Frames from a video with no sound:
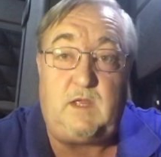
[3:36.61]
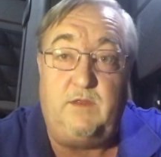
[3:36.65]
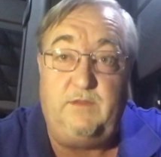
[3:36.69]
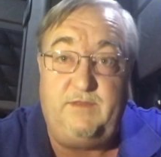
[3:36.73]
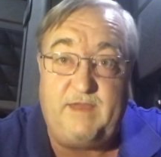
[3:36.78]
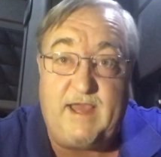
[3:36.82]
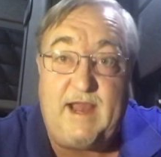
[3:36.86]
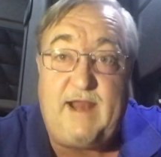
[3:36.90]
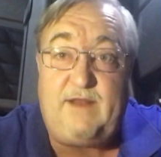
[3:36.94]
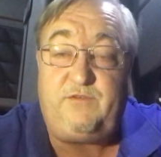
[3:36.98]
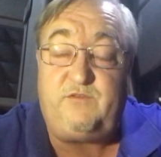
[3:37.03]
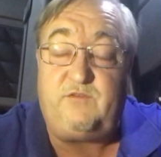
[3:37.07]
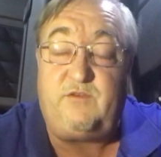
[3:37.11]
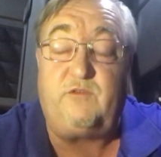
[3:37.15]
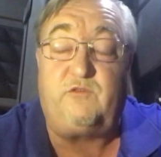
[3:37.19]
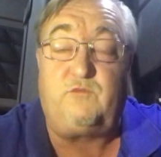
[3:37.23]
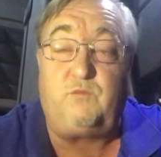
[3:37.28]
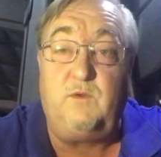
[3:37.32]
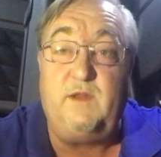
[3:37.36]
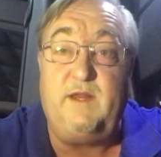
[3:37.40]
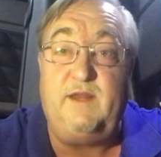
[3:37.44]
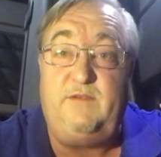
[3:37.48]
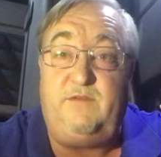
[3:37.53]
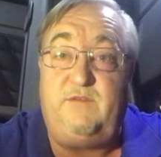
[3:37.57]
That's just
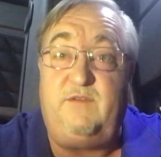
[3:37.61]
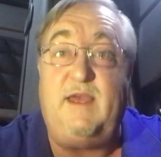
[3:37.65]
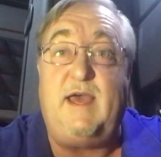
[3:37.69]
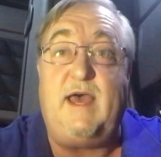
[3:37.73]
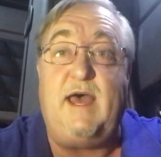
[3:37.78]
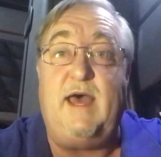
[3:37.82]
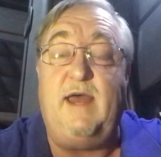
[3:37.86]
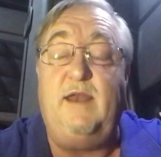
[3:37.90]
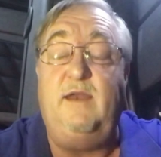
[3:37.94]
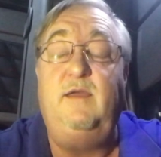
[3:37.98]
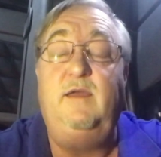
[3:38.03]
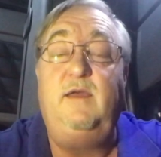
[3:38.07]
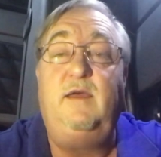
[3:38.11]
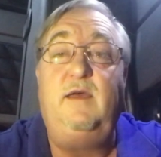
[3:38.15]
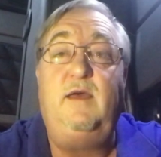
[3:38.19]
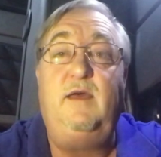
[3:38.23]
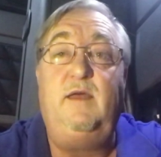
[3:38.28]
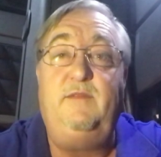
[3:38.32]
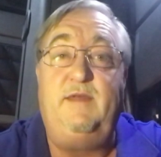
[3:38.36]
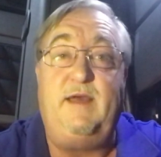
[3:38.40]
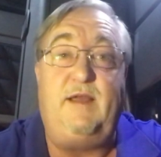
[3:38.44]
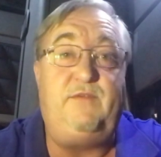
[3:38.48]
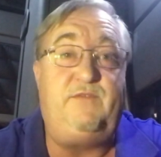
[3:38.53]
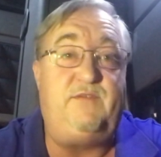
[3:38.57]
really sad.
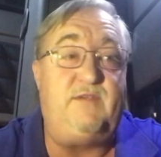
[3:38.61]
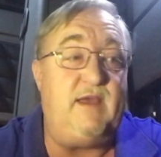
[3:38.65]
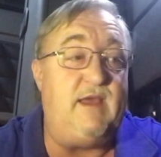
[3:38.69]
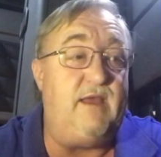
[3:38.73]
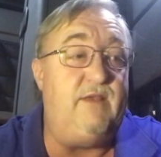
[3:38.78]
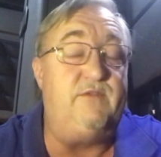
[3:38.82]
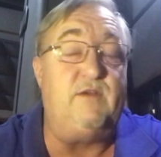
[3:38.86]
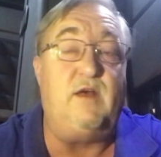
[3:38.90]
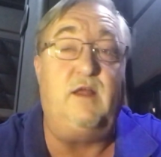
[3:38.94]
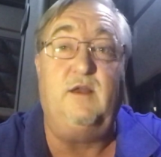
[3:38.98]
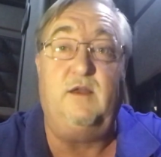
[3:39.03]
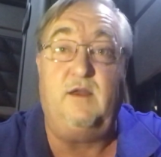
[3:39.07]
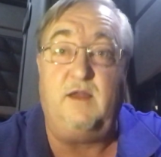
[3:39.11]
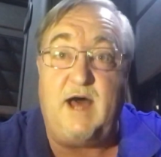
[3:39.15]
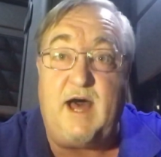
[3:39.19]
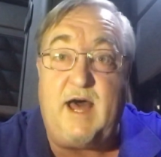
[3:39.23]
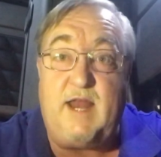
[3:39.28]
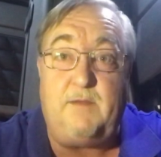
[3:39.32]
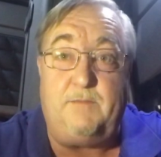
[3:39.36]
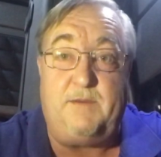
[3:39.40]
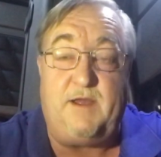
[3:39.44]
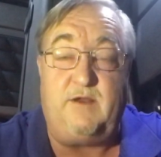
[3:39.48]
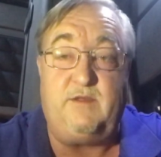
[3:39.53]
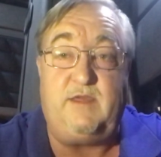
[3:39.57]
That says a lot
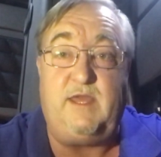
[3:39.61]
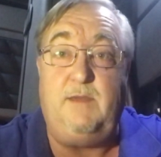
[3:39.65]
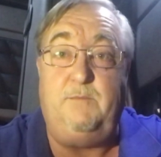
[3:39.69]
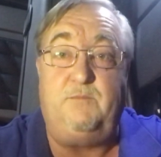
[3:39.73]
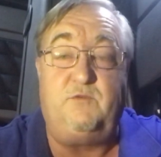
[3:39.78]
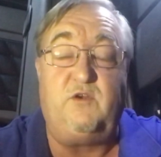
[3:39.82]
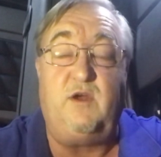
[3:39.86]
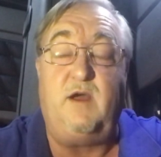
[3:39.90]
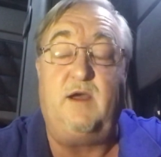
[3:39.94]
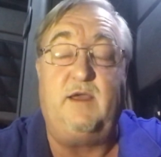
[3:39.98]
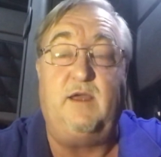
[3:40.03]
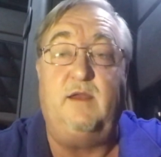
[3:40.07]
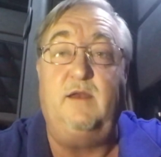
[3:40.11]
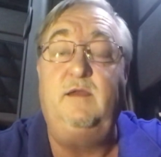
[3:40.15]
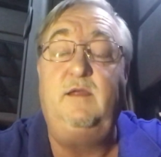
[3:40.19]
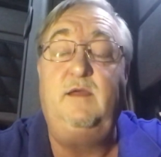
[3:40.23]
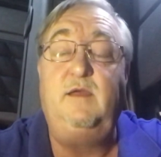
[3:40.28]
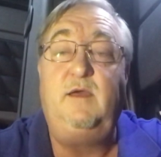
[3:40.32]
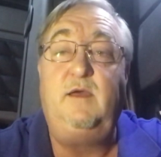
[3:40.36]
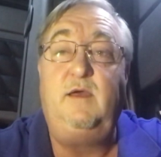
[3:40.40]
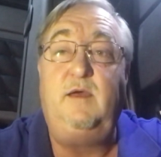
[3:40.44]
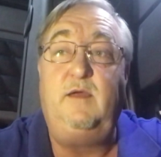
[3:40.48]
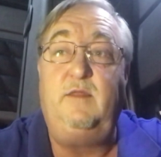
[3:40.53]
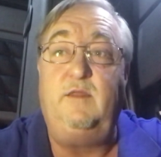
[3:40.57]
about Keep Truckin.
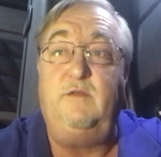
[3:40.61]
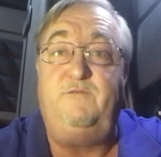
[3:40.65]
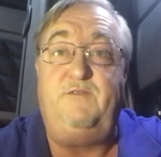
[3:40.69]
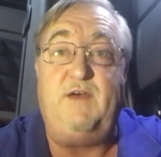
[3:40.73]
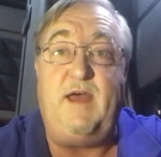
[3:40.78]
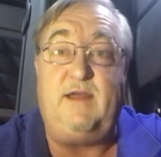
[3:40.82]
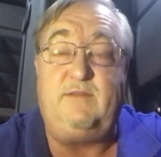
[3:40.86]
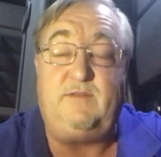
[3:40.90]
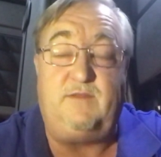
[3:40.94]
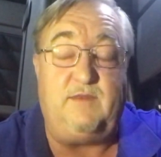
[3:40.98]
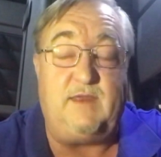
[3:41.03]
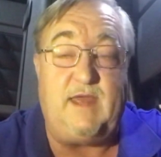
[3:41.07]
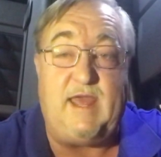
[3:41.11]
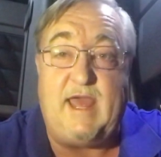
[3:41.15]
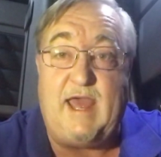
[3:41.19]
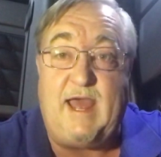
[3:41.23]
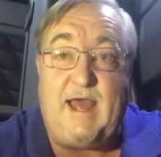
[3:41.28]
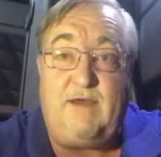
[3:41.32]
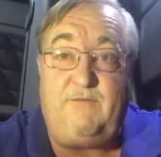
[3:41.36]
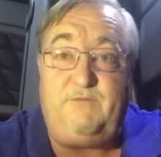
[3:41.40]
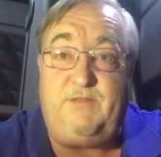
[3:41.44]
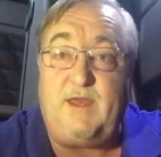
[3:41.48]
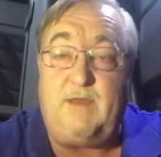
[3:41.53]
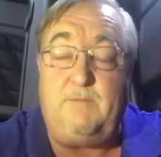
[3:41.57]
The fact that they
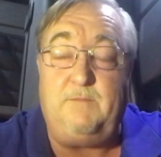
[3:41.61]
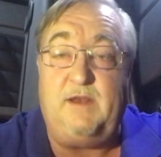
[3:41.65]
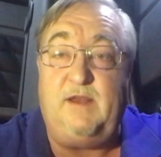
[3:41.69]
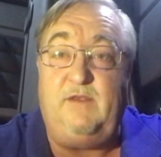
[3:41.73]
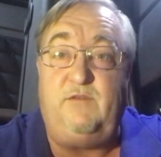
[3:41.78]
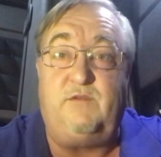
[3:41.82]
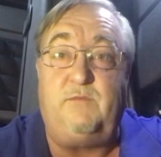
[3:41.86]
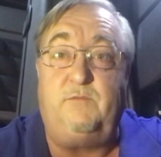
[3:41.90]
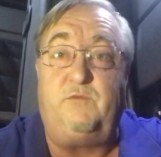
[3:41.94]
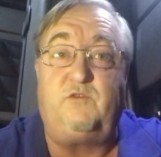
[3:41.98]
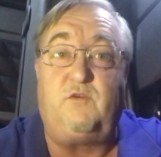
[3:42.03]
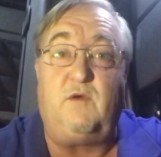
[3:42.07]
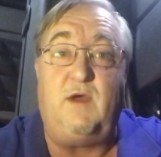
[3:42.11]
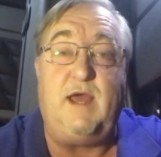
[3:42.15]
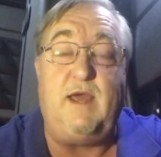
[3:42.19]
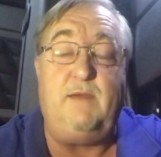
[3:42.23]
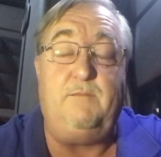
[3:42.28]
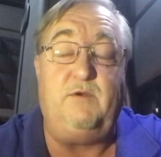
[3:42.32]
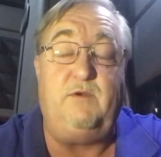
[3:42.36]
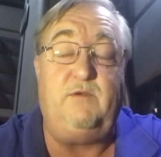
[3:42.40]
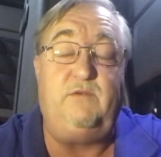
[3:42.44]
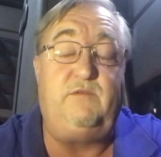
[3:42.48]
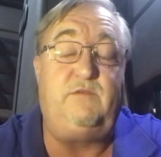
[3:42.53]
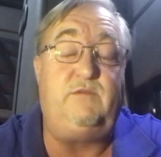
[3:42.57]
have that many
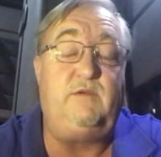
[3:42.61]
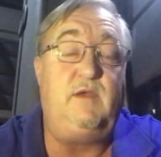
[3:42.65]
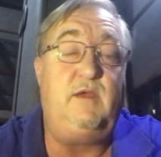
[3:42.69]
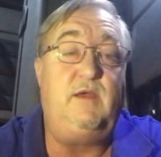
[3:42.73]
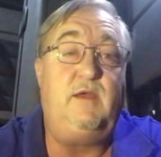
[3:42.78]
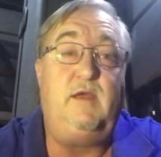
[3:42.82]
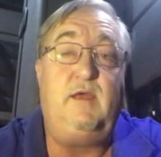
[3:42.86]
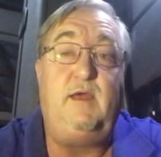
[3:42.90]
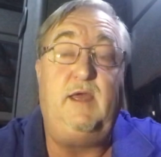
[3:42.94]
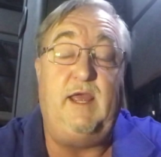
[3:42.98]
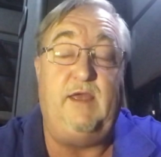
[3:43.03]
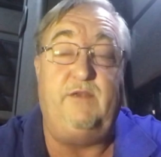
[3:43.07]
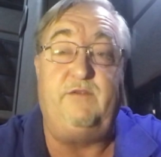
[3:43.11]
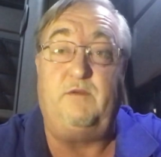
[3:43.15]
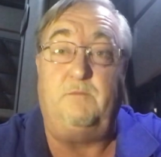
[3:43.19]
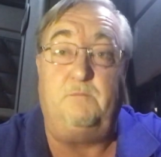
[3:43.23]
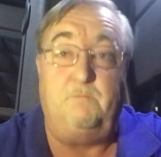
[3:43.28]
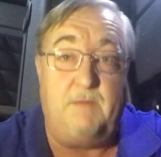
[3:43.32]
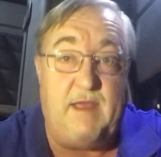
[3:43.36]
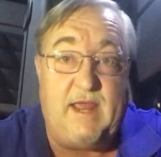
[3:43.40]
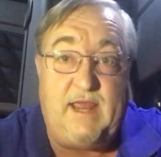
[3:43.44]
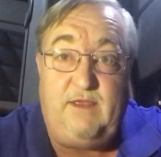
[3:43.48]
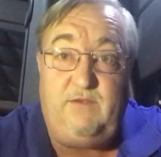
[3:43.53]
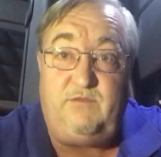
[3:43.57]
subscribers is
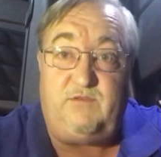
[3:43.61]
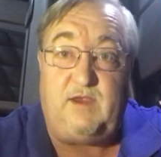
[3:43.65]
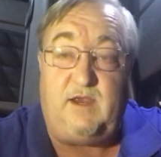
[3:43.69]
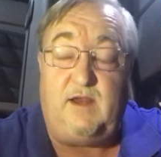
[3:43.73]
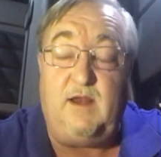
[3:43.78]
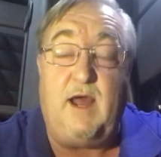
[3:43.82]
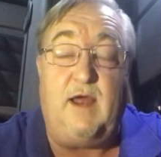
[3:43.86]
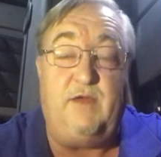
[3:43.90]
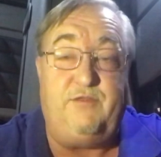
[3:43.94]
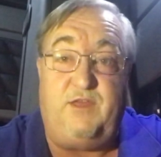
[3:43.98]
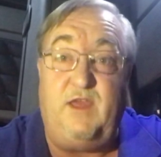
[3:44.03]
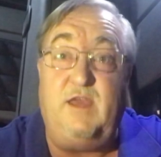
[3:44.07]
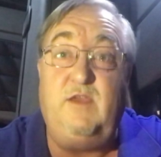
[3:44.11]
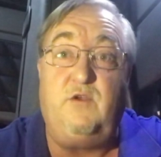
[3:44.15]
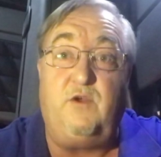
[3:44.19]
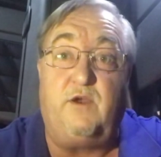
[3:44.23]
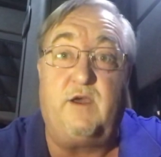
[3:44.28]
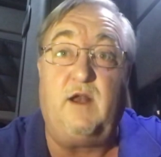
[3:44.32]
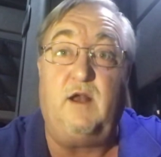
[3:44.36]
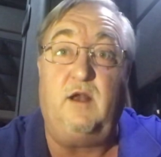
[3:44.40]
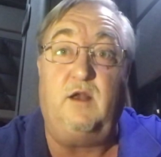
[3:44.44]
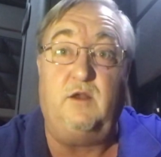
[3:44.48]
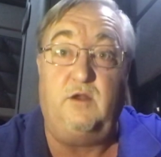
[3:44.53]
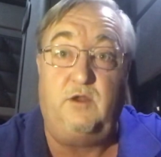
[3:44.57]
amazing. I think you're
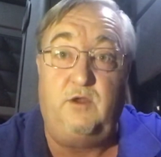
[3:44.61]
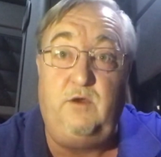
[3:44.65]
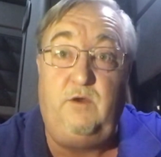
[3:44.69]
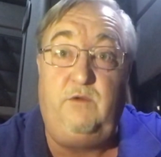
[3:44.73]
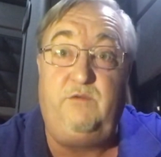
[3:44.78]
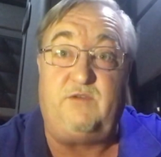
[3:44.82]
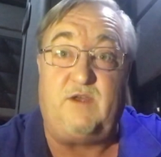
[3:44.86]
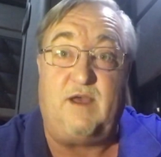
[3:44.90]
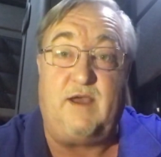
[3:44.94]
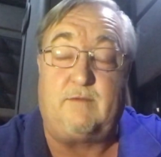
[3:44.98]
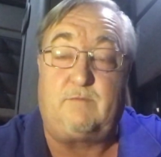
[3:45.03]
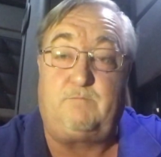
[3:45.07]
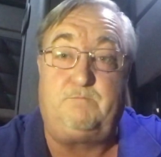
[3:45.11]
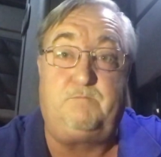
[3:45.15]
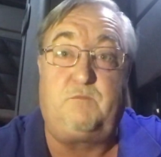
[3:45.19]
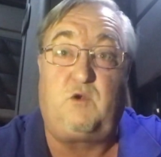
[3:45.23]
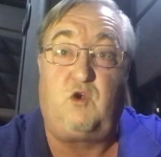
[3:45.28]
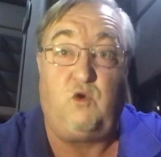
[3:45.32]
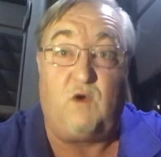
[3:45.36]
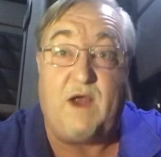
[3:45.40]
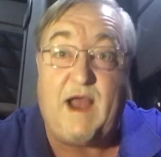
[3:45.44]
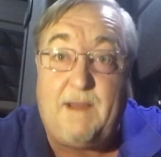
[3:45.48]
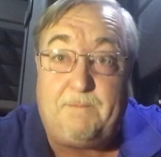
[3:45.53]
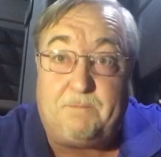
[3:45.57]
going to lose a
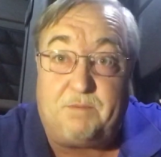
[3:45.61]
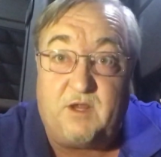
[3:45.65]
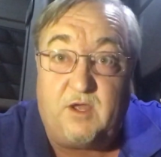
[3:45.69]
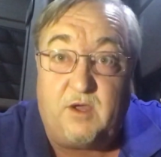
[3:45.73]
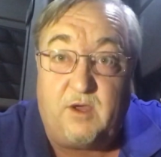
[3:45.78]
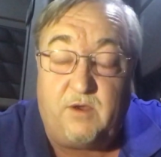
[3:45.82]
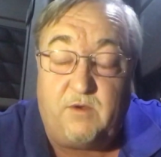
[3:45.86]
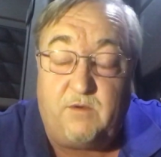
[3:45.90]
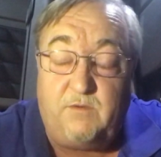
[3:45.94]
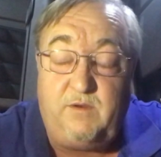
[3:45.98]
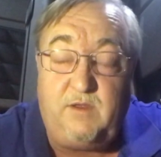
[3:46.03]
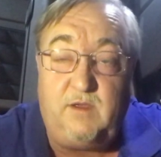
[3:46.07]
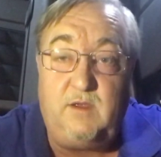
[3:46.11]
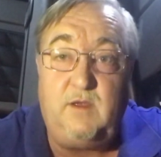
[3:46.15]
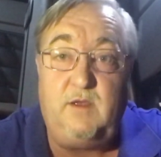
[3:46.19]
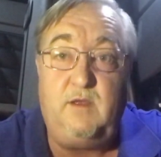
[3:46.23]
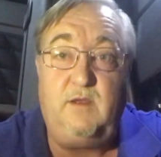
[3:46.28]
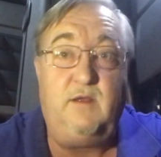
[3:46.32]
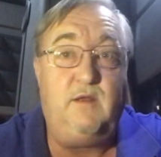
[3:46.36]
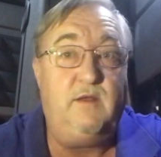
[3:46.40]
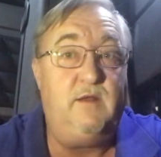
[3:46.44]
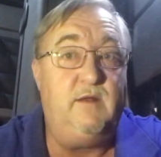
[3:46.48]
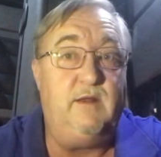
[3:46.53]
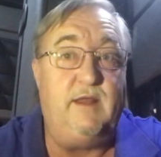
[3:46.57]
crap load.
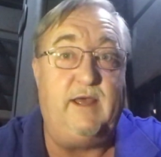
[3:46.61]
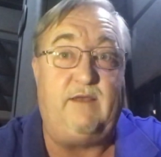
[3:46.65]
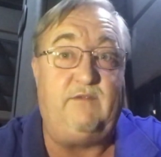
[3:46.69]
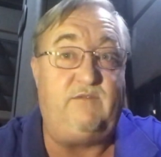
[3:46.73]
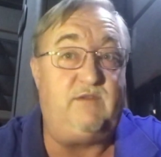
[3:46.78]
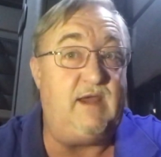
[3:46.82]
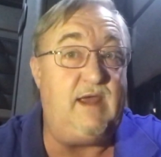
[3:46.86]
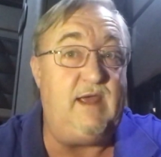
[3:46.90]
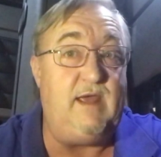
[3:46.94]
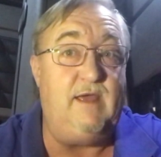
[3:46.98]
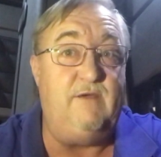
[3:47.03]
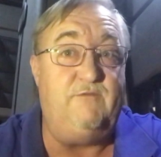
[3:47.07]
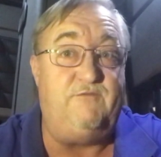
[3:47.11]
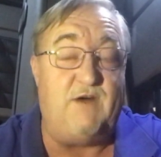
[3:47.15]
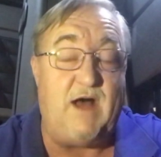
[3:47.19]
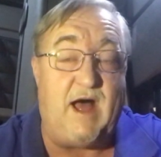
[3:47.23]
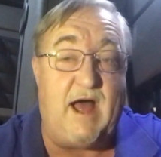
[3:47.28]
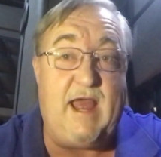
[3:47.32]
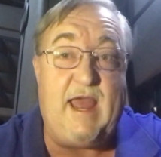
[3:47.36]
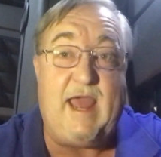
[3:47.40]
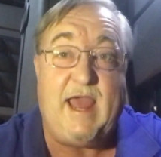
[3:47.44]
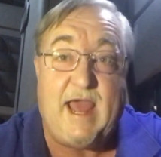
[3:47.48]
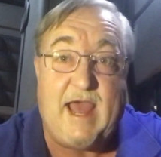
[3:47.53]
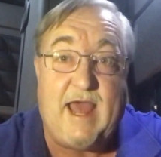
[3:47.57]
Like I say, if
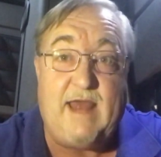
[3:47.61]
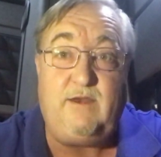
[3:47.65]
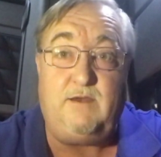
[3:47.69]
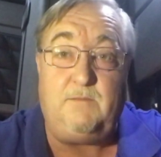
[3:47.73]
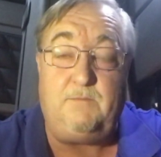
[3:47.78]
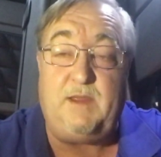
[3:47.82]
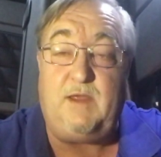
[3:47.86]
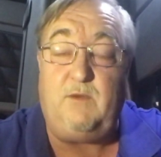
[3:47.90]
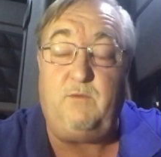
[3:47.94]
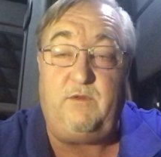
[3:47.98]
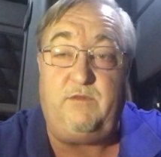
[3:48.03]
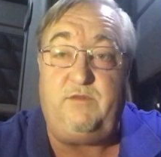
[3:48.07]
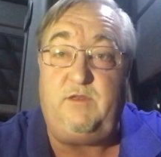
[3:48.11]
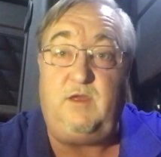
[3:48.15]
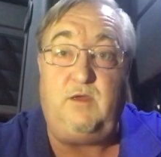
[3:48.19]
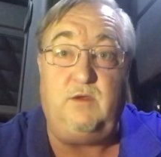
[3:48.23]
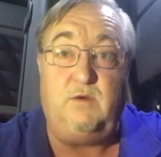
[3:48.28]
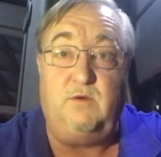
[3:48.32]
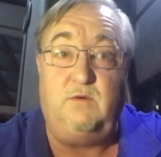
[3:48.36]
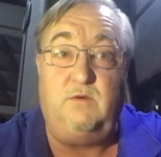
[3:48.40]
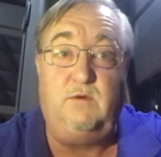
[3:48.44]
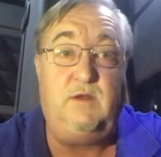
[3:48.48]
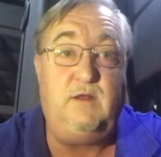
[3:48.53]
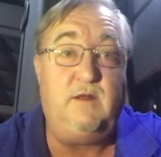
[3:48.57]
I had to be with
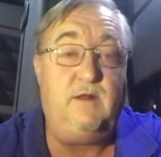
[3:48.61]
you,